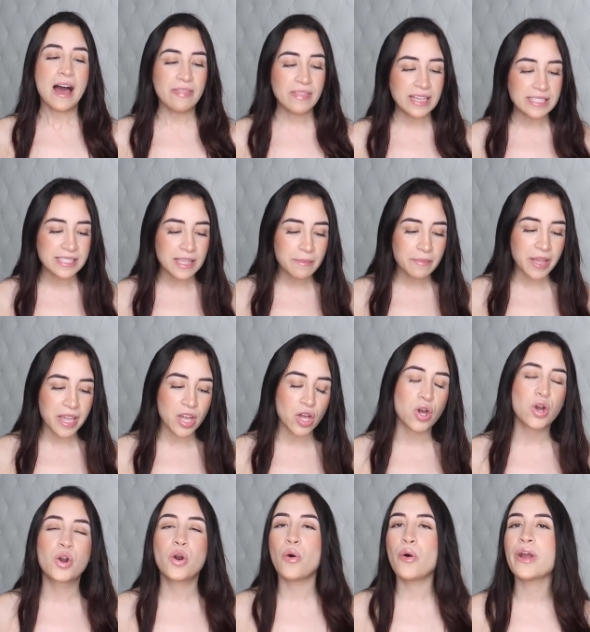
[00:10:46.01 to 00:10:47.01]
unless I'm like
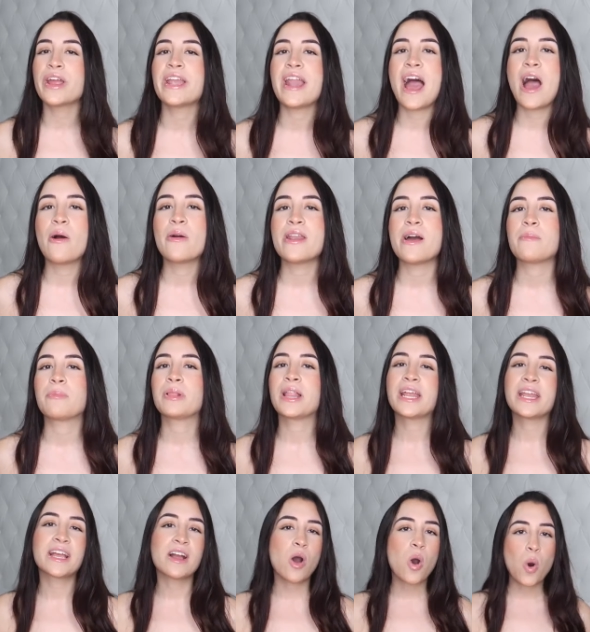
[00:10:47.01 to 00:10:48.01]
going out and I'm
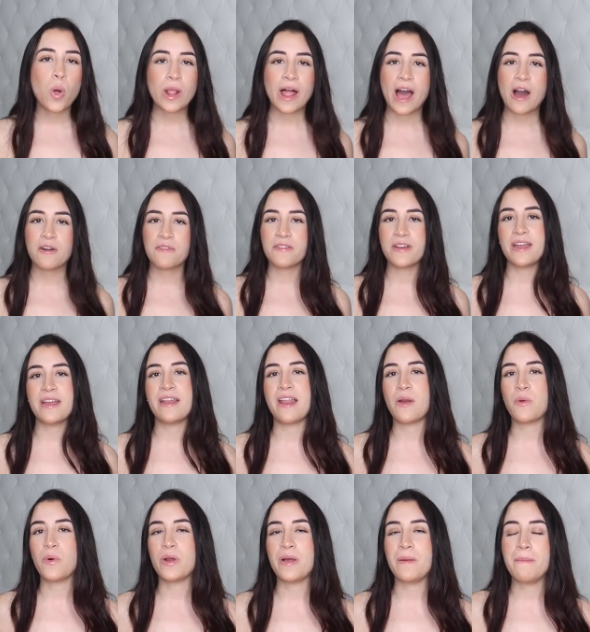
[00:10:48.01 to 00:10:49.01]
planning a whole outfit and I
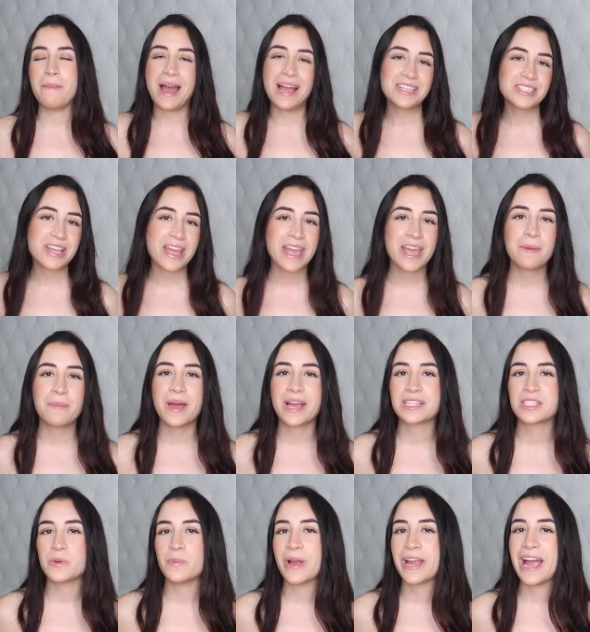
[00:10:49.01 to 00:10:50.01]
want to match a
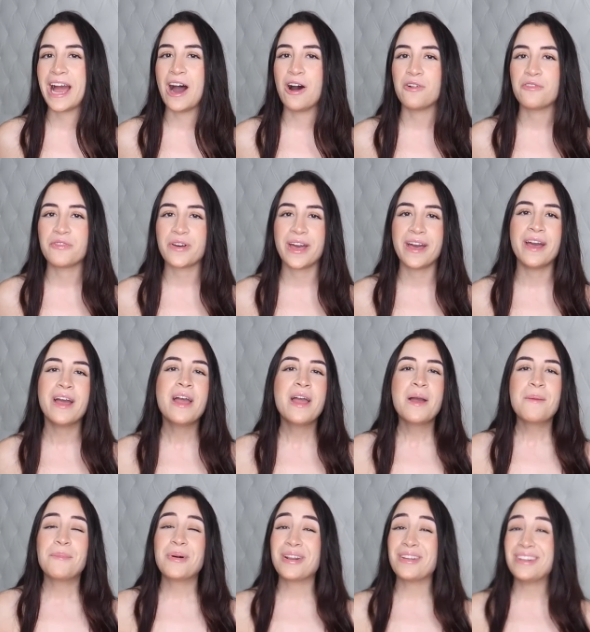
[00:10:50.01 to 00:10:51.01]
handbag to my outfit.
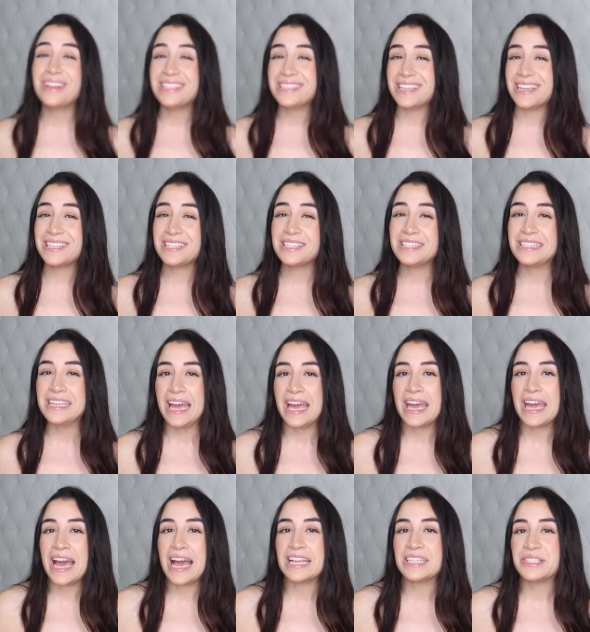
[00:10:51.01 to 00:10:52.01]
But on a day to
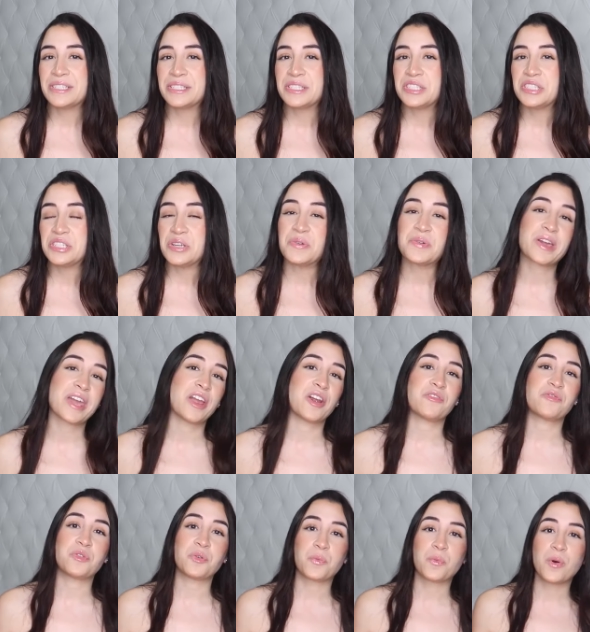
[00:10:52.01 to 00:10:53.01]
day, I just don't care
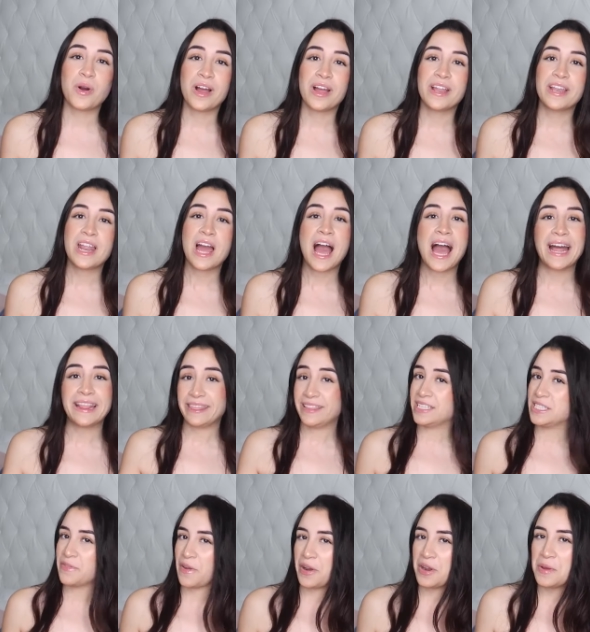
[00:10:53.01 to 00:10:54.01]
for one at
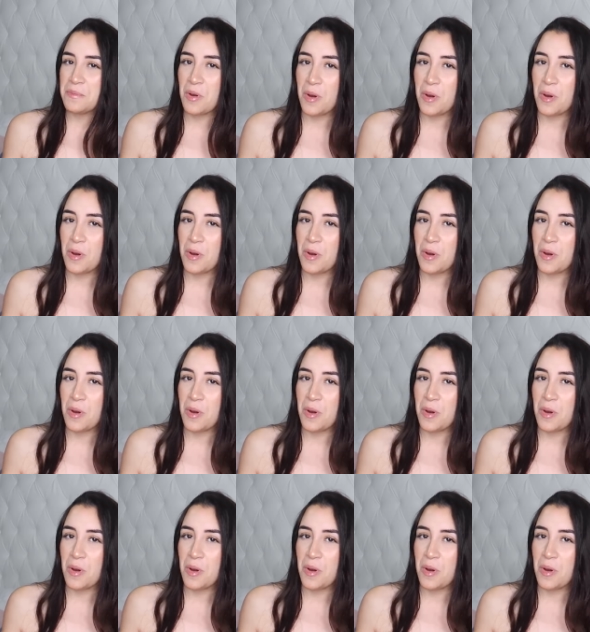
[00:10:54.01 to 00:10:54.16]
this very